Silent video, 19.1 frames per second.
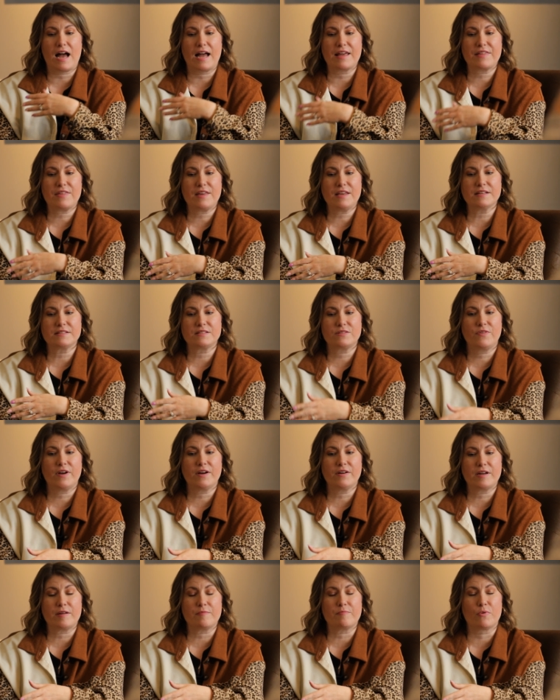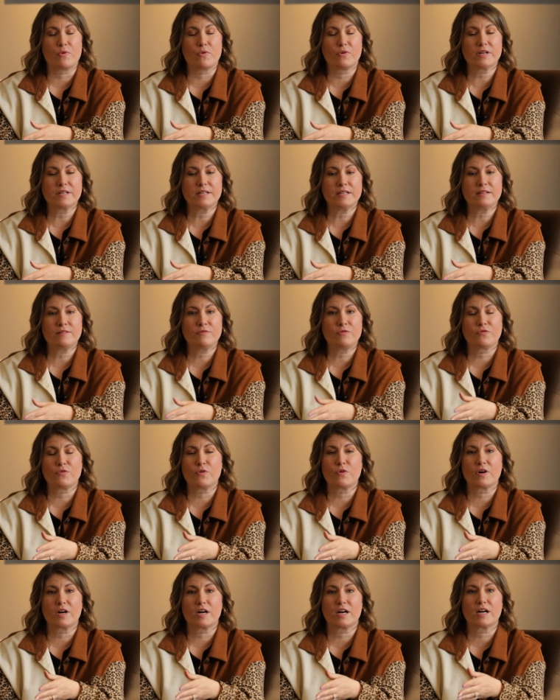I think it's very important
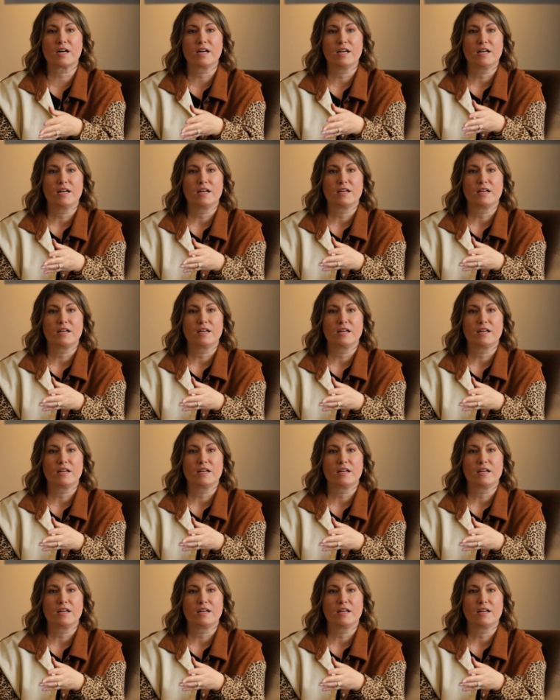for